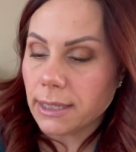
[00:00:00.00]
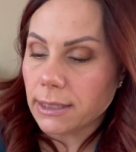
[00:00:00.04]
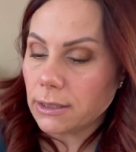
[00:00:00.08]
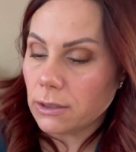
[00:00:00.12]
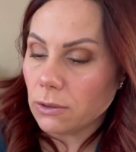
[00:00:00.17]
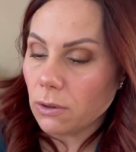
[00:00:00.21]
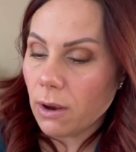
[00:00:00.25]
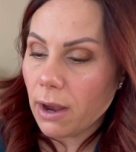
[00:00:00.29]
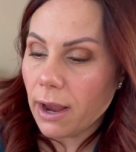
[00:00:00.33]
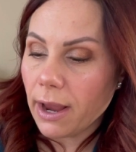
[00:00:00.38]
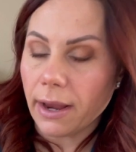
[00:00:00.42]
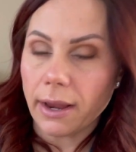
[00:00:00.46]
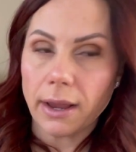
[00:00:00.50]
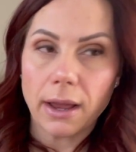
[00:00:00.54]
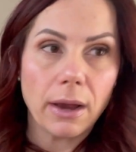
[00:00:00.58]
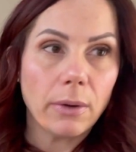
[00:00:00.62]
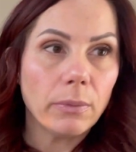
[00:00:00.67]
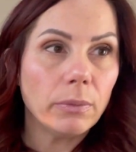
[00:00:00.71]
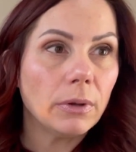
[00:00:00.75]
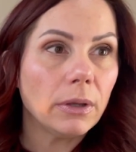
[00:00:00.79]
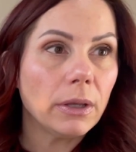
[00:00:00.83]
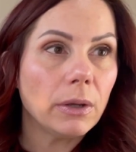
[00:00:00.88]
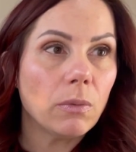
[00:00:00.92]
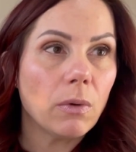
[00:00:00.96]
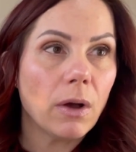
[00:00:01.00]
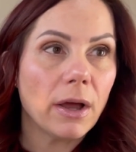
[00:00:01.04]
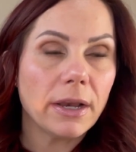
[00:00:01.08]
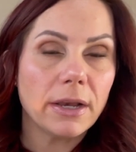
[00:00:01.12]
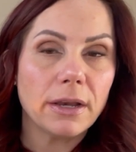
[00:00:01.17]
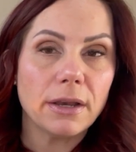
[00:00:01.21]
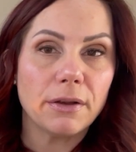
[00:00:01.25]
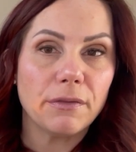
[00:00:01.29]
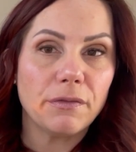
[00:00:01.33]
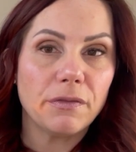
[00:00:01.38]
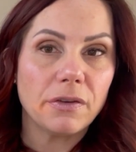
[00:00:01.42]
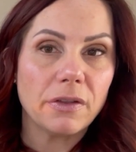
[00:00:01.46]
So I, I really
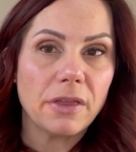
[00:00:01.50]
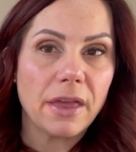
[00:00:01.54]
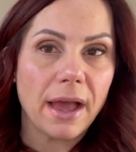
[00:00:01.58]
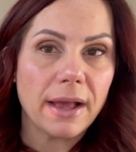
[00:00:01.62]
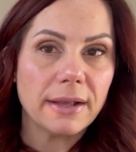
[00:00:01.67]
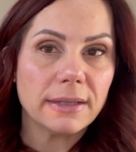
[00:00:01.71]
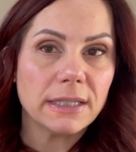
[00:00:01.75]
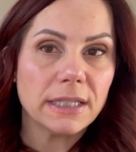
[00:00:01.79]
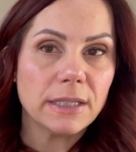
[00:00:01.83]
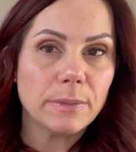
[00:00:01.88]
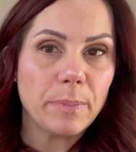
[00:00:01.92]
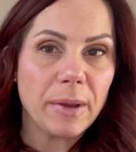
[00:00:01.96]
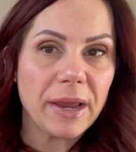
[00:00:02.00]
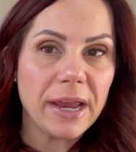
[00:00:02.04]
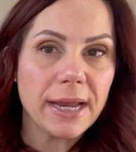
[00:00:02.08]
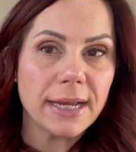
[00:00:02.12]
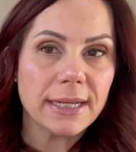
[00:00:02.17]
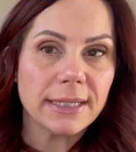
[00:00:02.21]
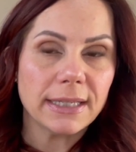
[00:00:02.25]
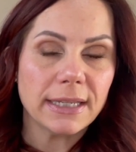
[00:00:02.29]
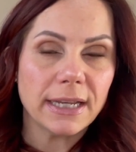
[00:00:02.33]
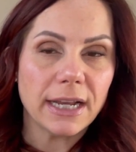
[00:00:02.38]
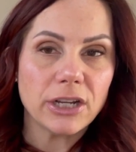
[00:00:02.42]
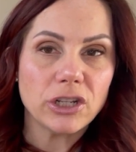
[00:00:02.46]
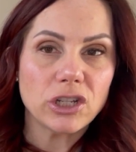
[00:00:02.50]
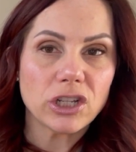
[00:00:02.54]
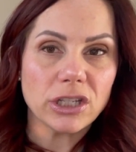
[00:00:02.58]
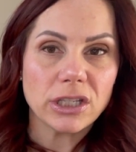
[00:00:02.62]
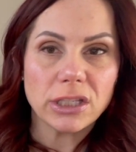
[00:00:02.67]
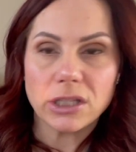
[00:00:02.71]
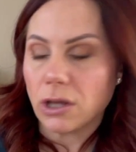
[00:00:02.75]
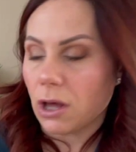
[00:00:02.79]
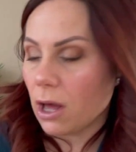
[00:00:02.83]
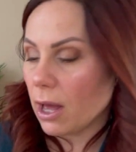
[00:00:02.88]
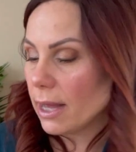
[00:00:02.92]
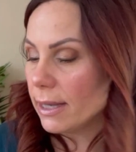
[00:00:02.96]
wanted it for that space. And I just
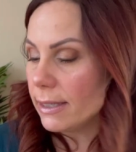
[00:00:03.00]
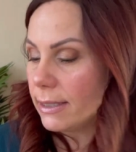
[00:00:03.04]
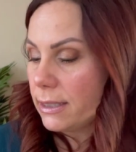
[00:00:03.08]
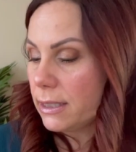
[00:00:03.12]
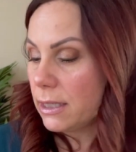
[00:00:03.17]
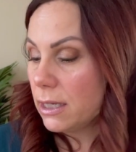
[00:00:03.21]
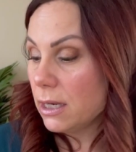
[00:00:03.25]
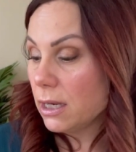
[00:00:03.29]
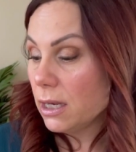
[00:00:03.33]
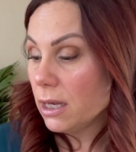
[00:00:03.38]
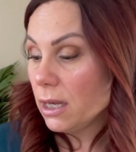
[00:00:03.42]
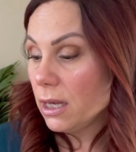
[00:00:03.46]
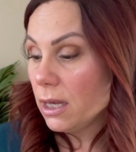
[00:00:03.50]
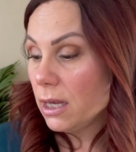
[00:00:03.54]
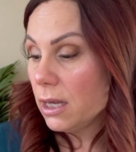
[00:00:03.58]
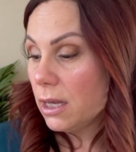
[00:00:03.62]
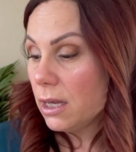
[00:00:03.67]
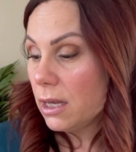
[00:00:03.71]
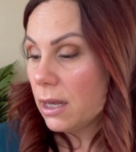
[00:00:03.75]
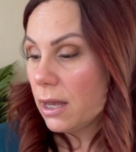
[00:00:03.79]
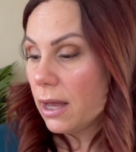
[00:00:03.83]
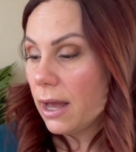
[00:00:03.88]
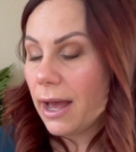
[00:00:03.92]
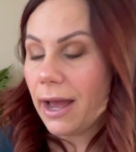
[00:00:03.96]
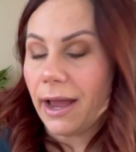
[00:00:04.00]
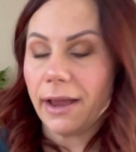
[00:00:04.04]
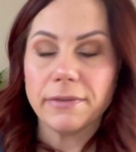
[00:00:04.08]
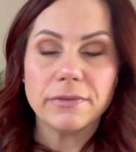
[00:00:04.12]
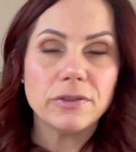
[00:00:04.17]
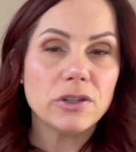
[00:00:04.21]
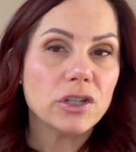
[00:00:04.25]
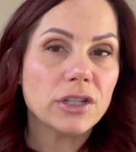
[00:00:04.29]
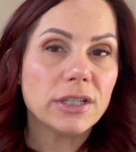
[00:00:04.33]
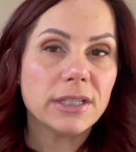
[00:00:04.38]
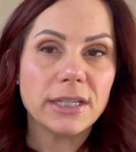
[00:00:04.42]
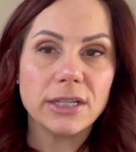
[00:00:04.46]
thought, I've
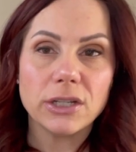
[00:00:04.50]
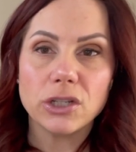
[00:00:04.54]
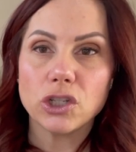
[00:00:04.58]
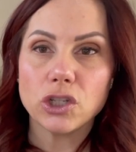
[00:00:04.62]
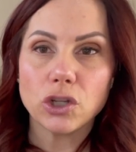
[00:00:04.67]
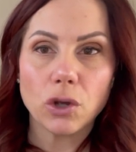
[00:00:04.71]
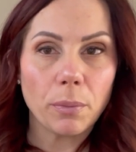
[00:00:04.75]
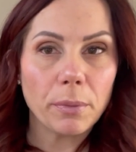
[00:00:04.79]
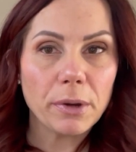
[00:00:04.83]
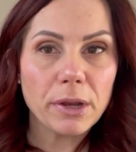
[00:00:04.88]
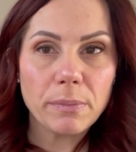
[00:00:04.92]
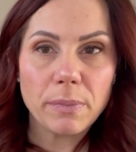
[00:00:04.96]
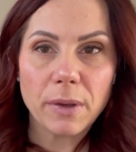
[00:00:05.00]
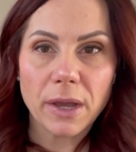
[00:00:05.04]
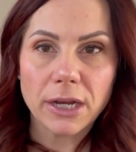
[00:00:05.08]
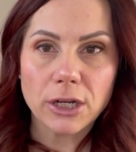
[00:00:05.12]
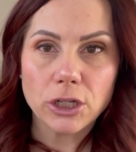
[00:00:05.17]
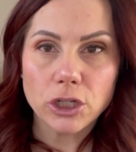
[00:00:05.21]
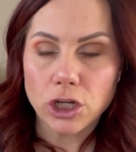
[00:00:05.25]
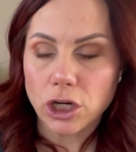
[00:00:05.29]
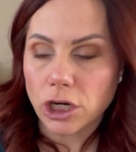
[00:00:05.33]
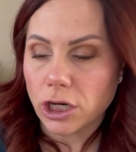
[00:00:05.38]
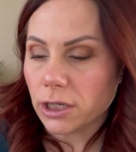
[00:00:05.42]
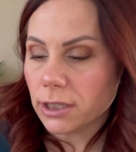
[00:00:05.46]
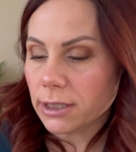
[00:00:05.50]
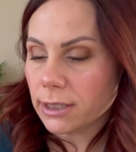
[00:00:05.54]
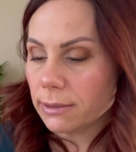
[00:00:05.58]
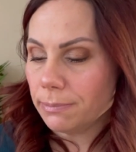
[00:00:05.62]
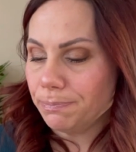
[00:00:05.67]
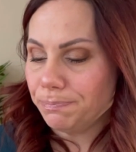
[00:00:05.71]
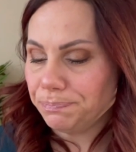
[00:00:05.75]
just seen so many pictures.